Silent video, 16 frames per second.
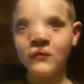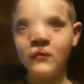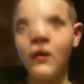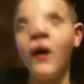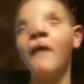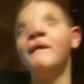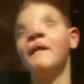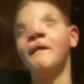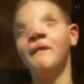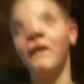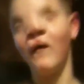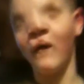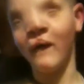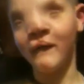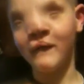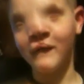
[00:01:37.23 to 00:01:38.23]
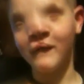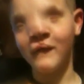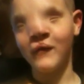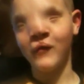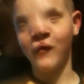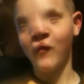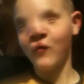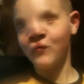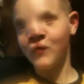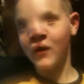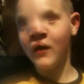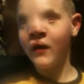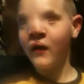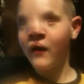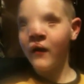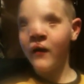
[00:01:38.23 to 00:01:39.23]
common form, excuse me,
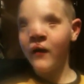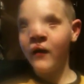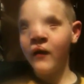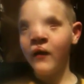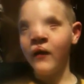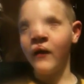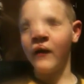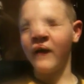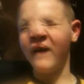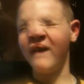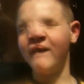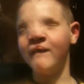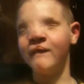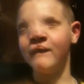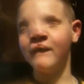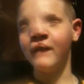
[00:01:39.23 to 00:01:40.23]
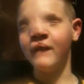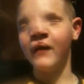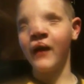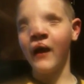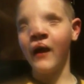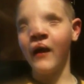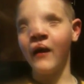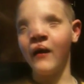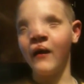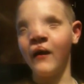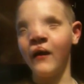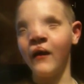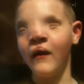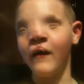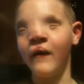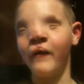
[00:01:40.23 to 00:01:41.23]
um,
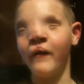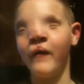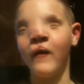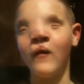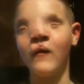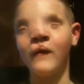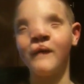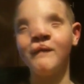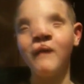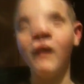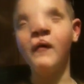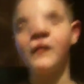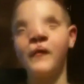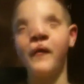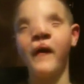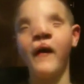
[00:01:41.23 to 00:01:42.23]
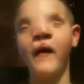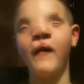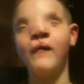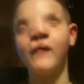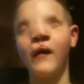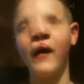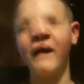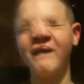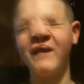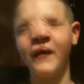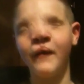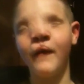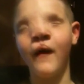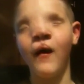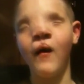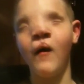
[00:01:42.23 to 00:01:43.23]
there is most of the enzyme, but
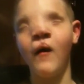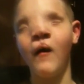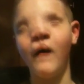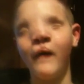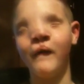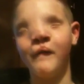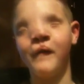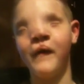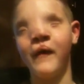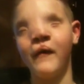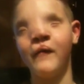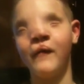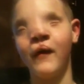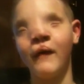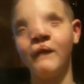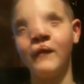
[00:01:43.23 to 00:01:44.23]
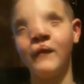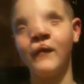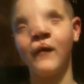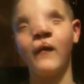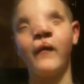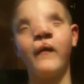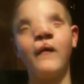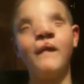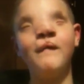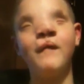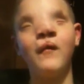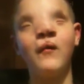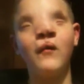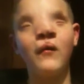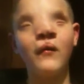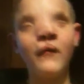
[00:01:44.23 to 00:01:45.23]
not all of the enzyme is there.
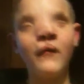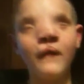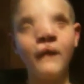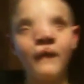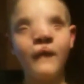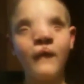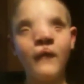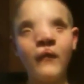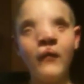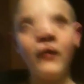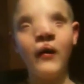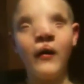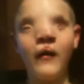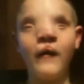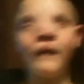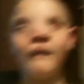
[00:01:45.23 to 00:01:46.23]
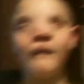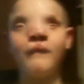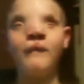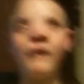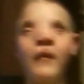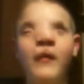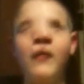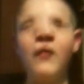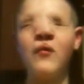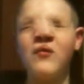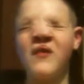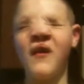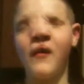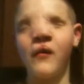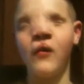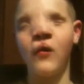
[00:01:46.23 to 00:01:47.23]
Therefore, um, it
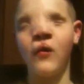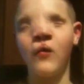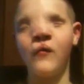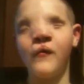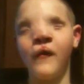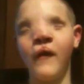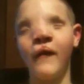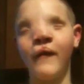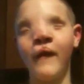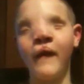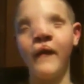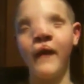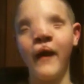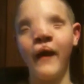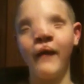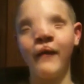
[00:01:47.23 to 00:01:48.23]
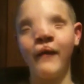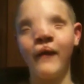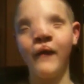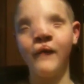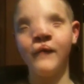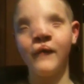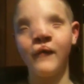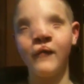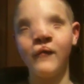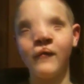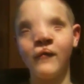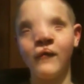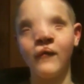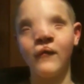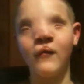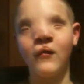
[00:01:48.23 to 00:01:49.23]
usually occurs in late adolescence,
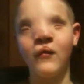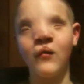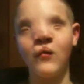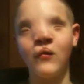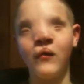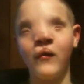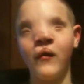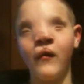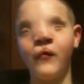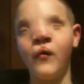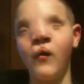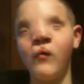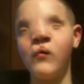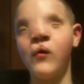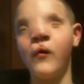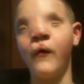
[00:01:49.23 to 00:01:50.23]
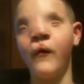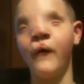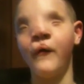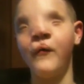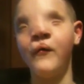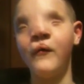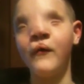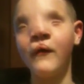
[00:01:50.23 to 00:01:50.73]
early adulthood,